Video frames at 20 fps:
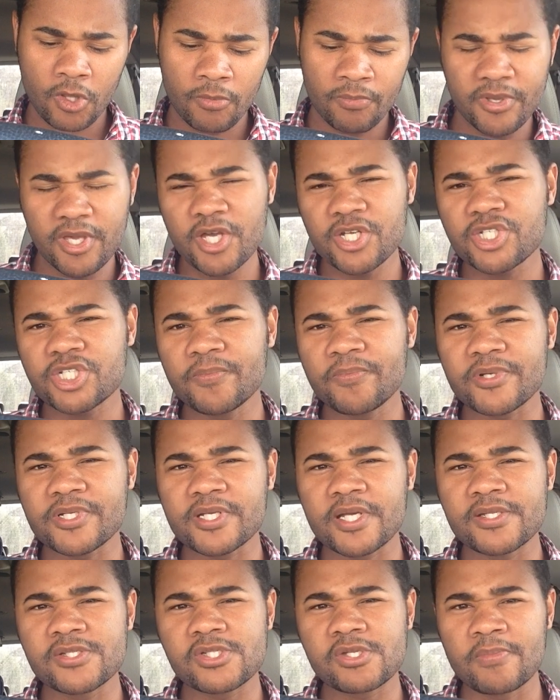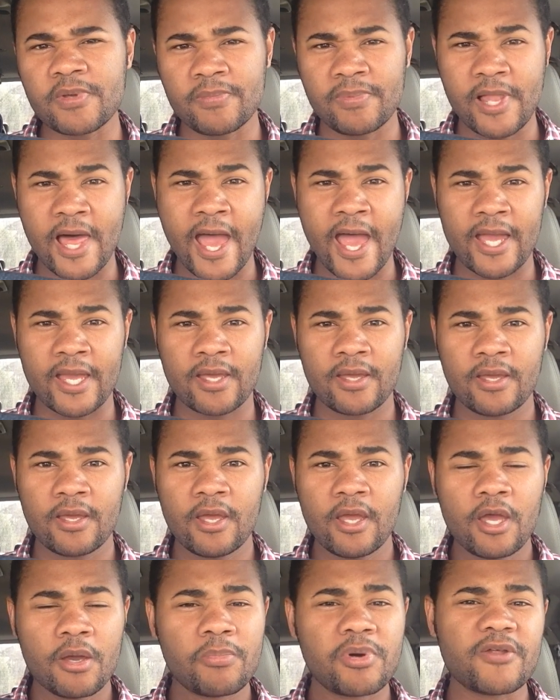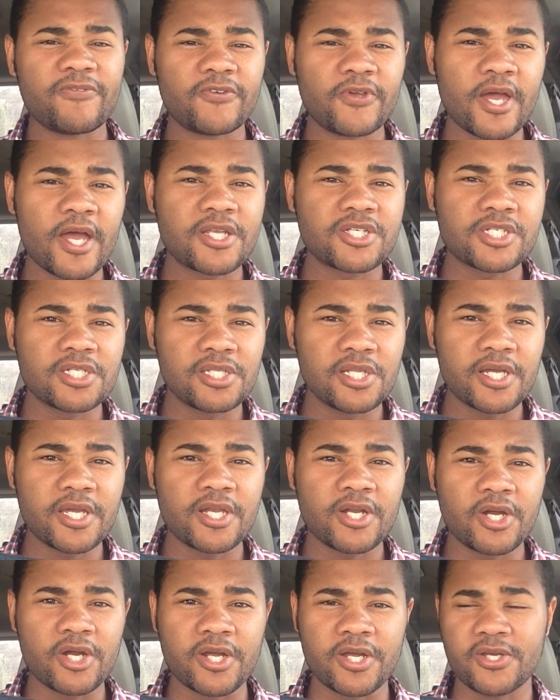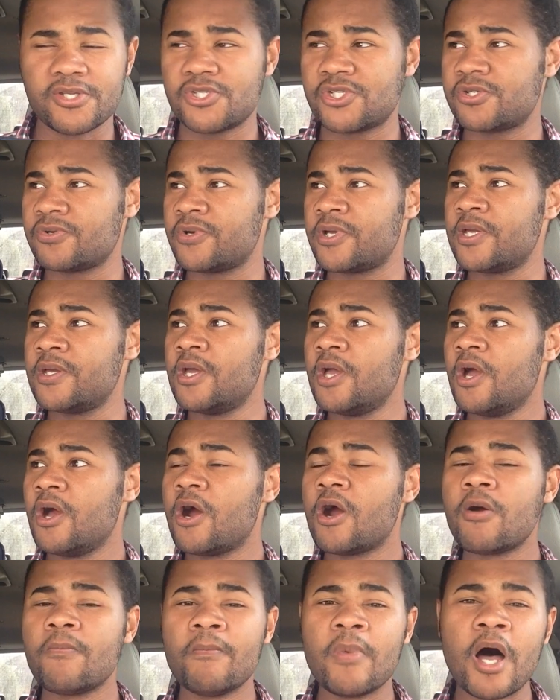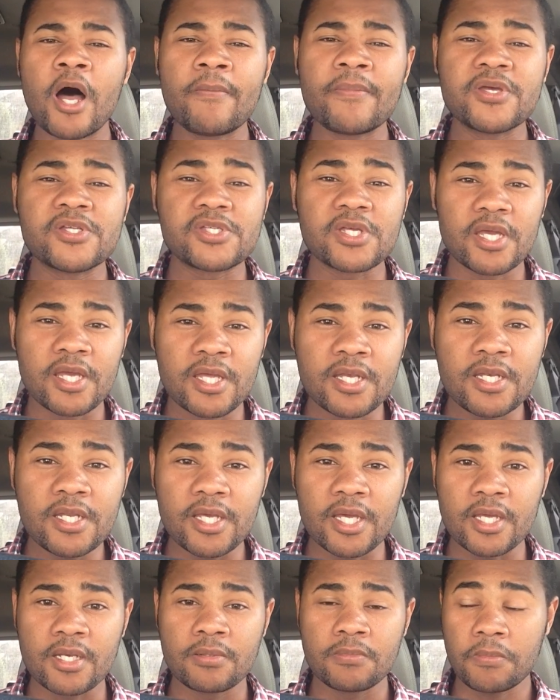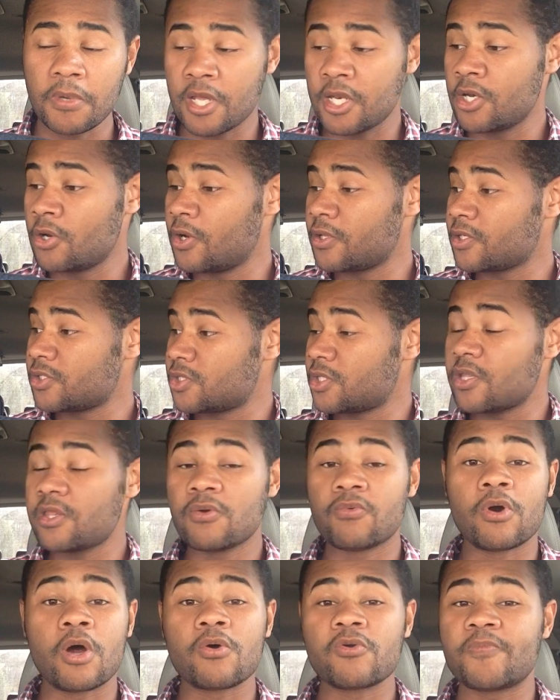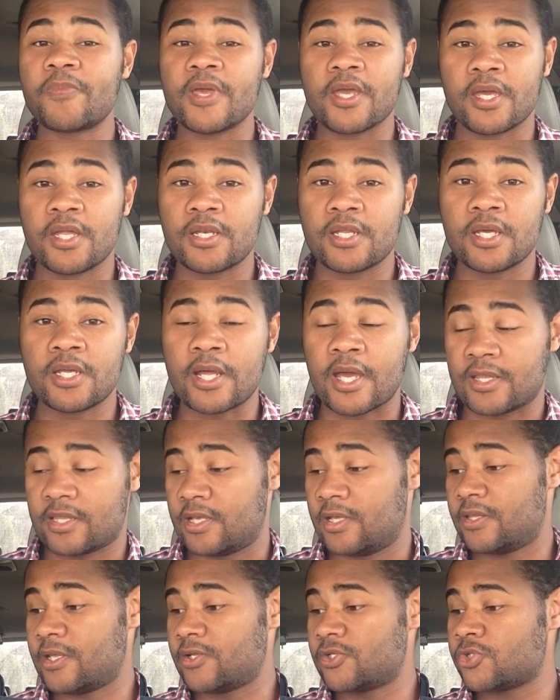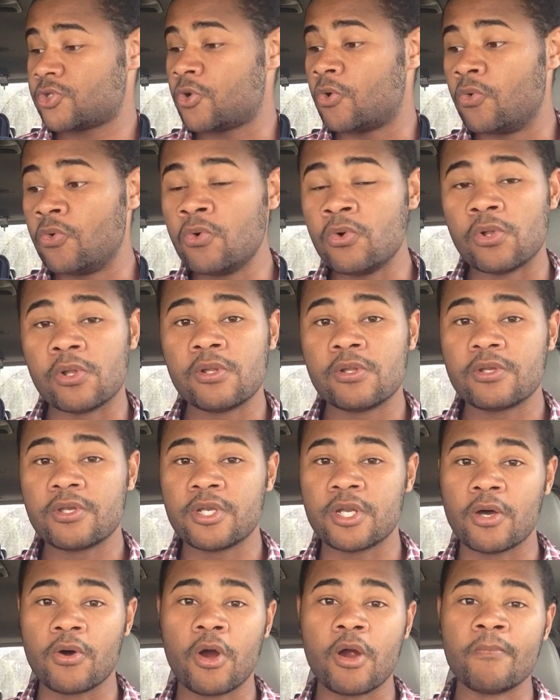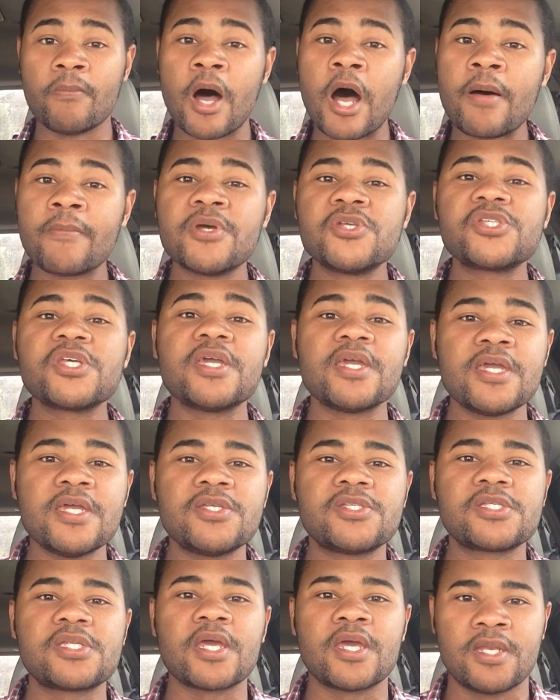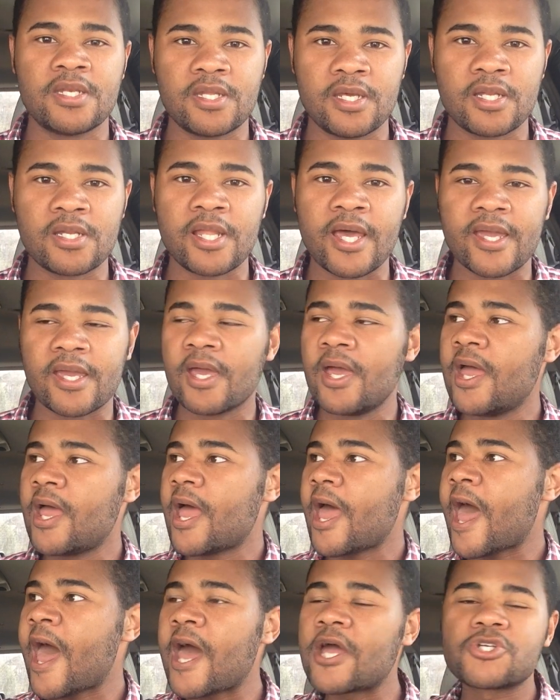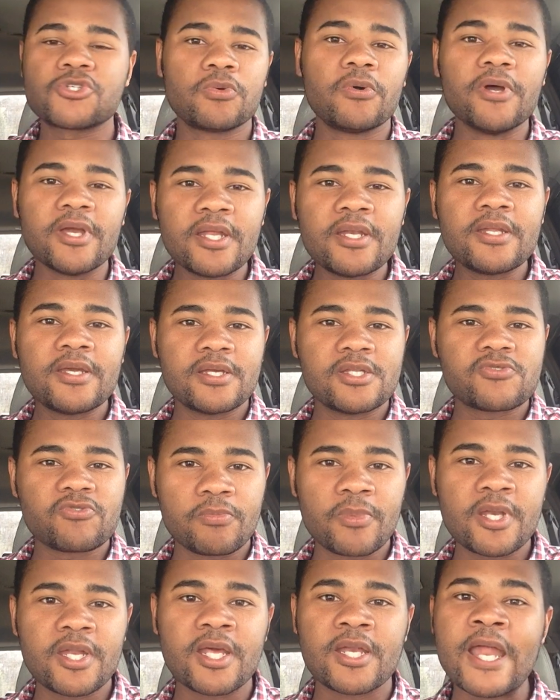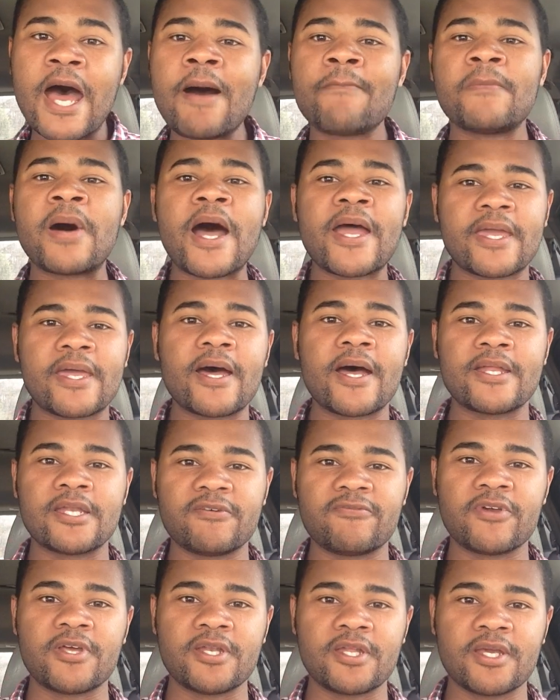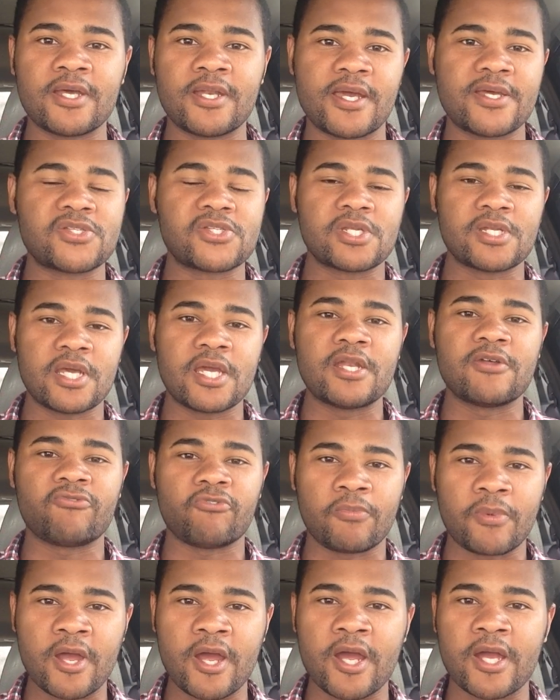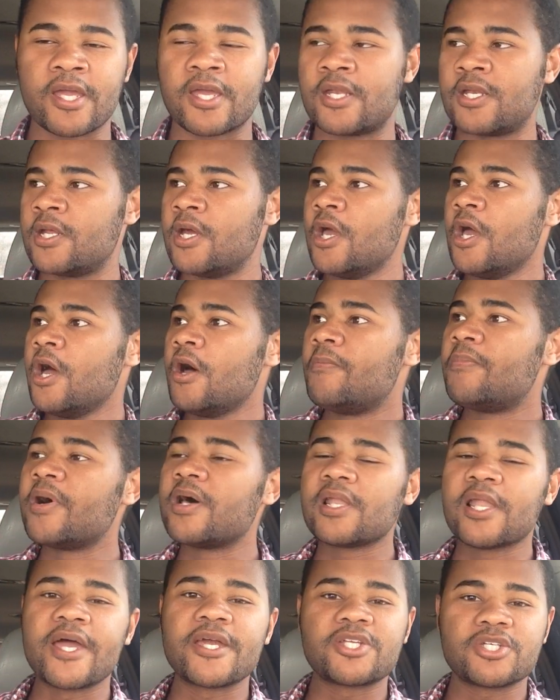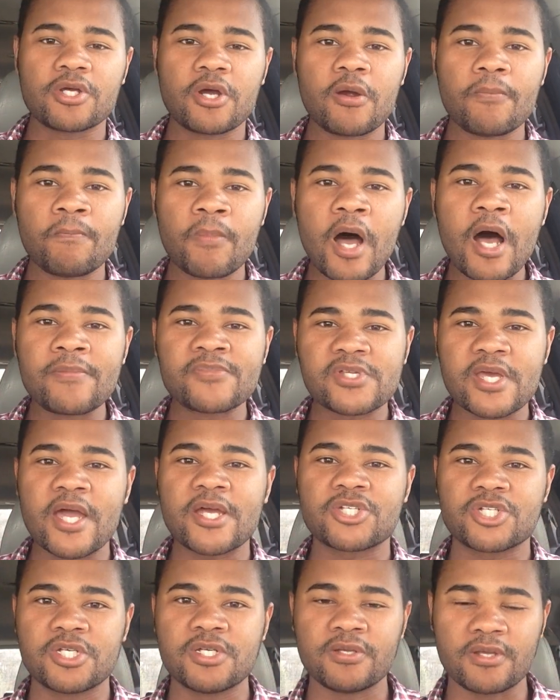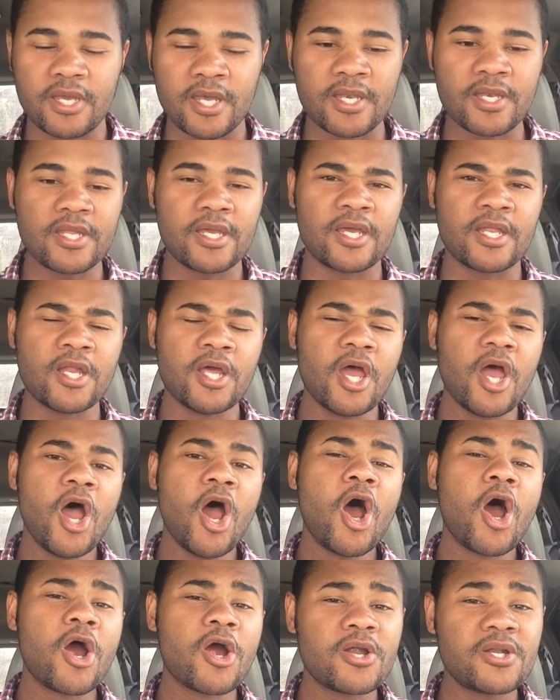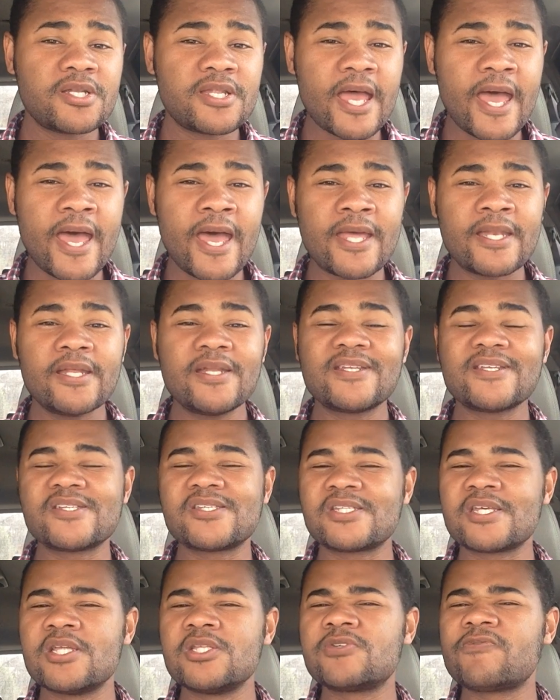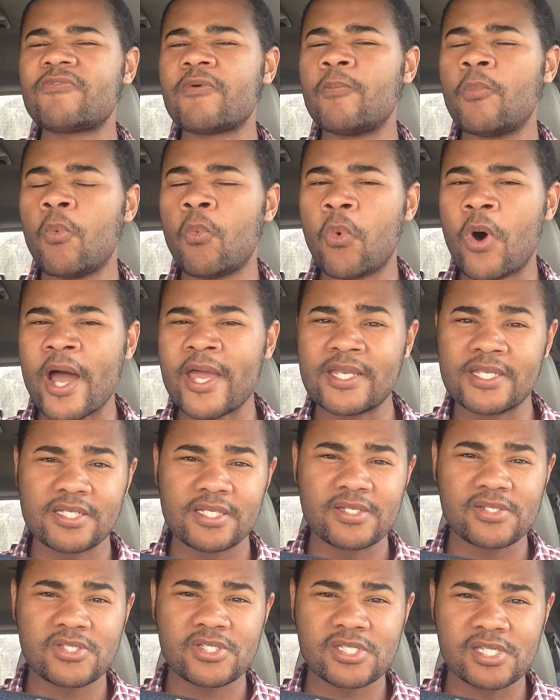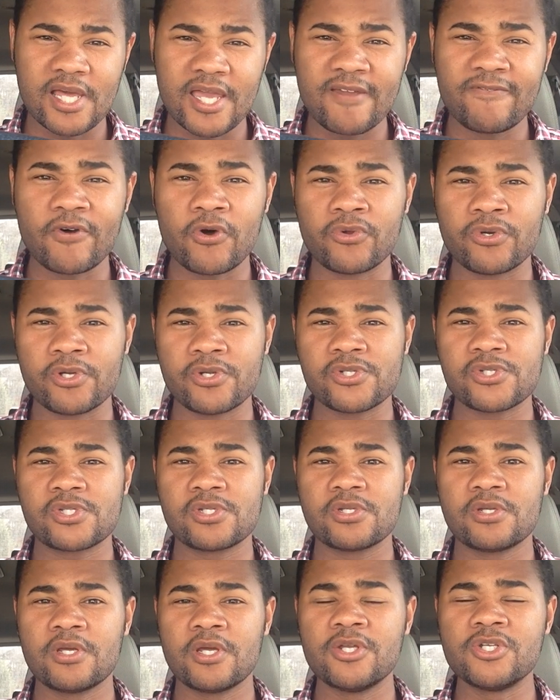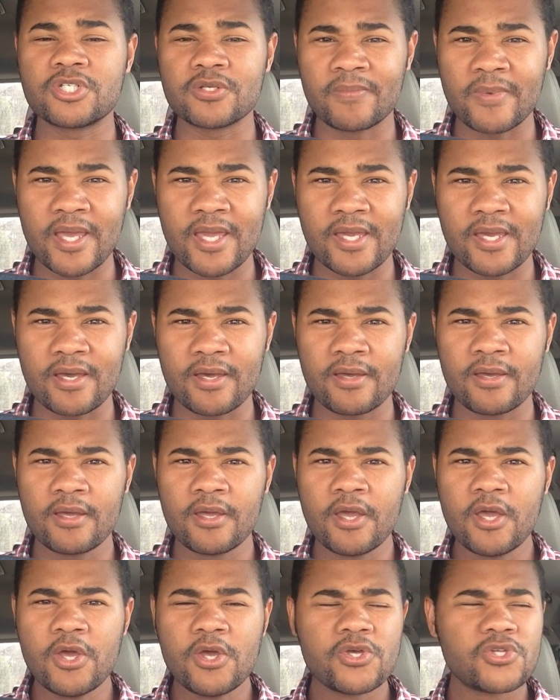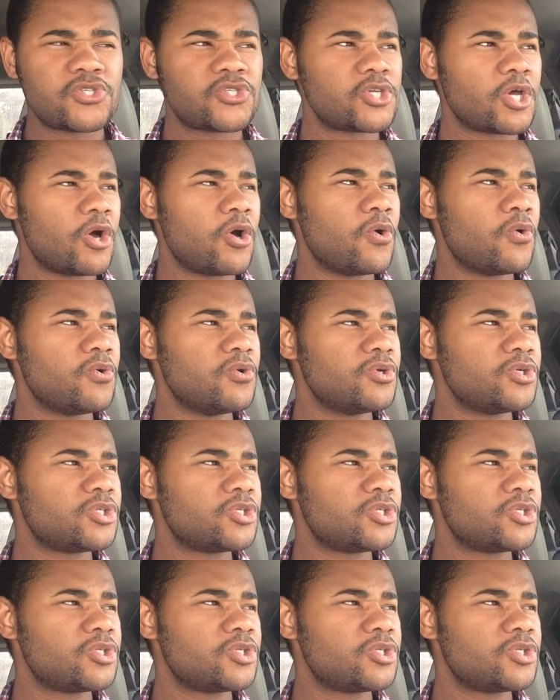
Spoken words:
because she pretends to be black. But if you actually look at her history, her mom is Indian. And you know what? There's nothing wrong with being Indian. I think that's cool. You know, her mom is East Indian, like actual Indians from India. Not my kind of Indian as a Native American, but like her mom's actually Indian. Her dad descends from white slave owners in Jamaica. So